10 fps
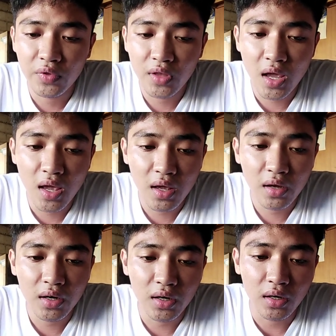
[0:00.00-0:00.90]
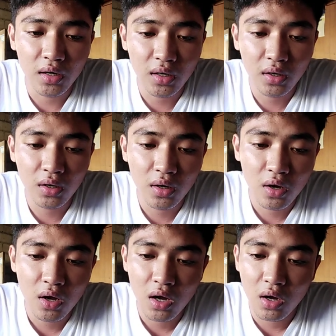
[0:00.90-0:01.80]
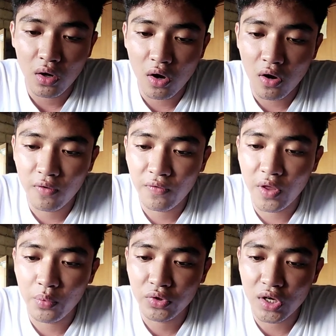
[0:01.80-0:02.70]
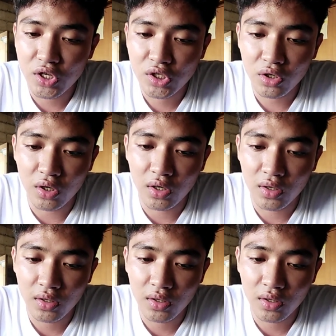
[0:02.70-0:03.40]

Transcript: taking care of the position